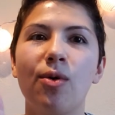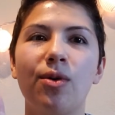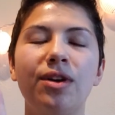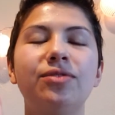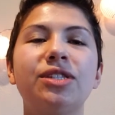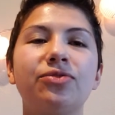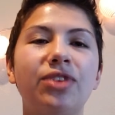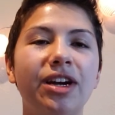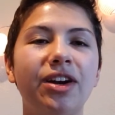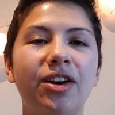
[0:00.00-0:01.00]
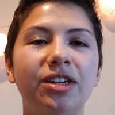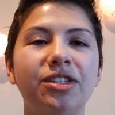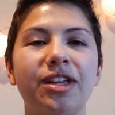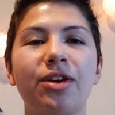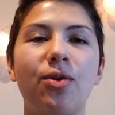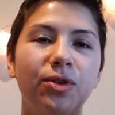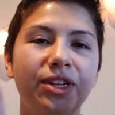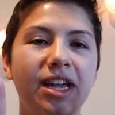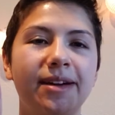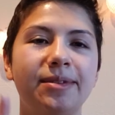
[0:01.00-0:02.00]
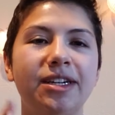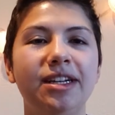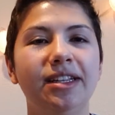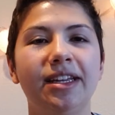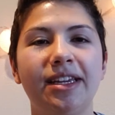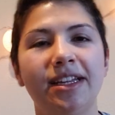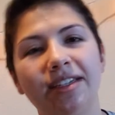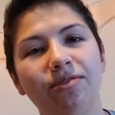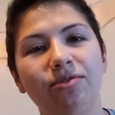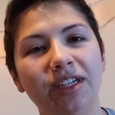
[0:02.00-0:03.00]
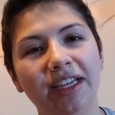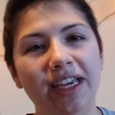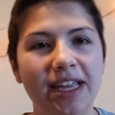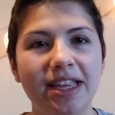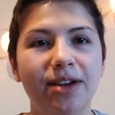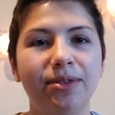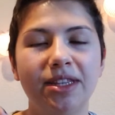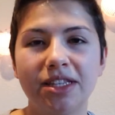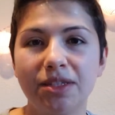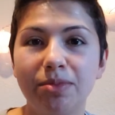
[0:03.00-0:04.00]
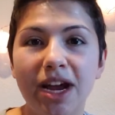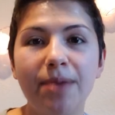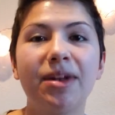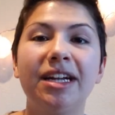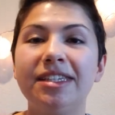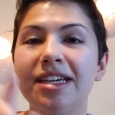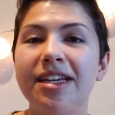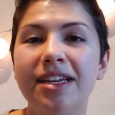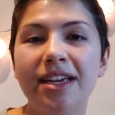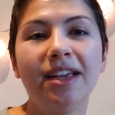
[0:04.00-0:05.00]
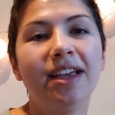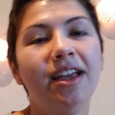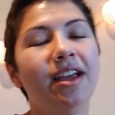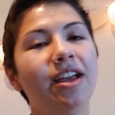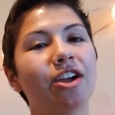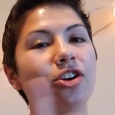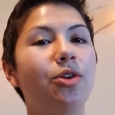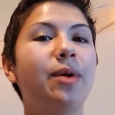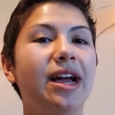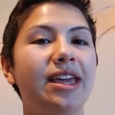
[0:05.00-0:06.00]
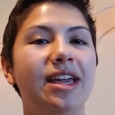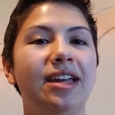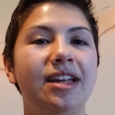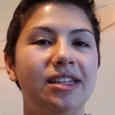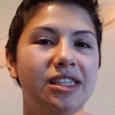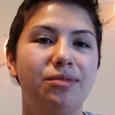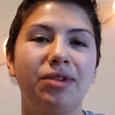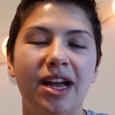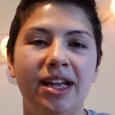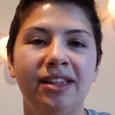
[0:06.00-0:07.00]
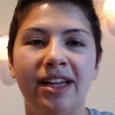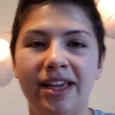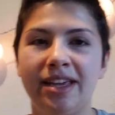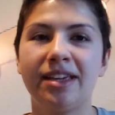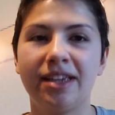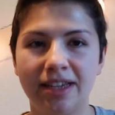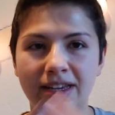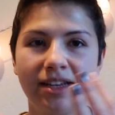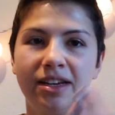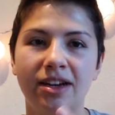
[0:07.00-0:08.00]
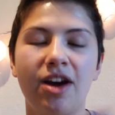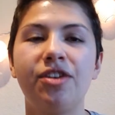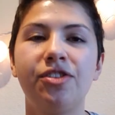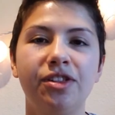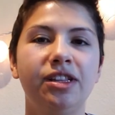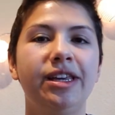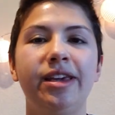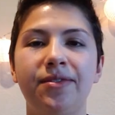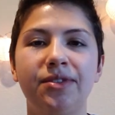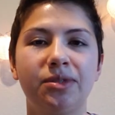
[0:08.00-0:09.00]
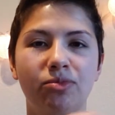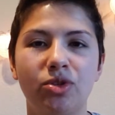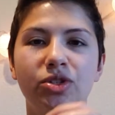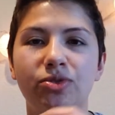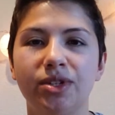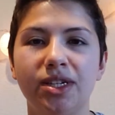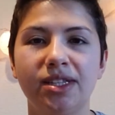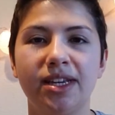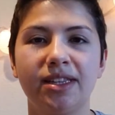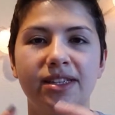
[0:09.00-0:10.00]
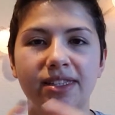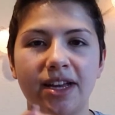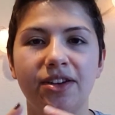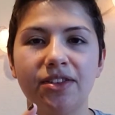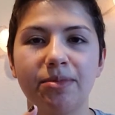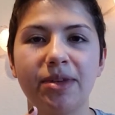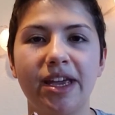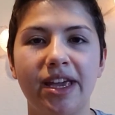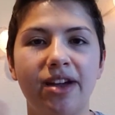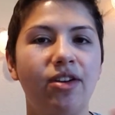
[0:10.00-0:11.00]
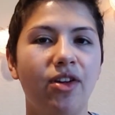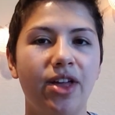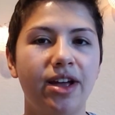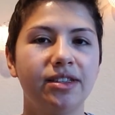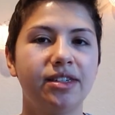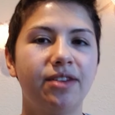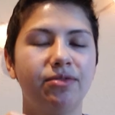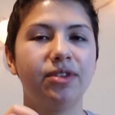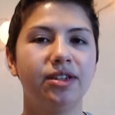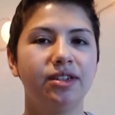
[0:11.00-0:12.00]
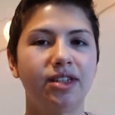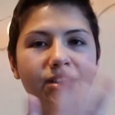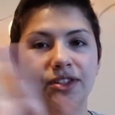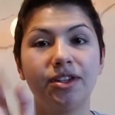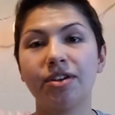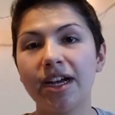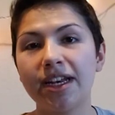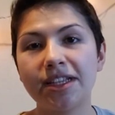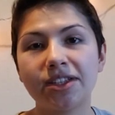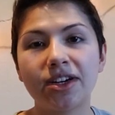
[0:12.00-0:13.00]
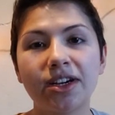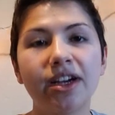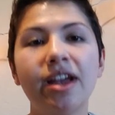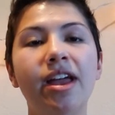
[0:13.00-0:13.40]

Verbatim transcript: it was very hard to like hold the camera and like get really in there with the spray, but I did go back in and spray like under the leaves more towards like the center of the plant, all that stuff where the nooks and crannies are.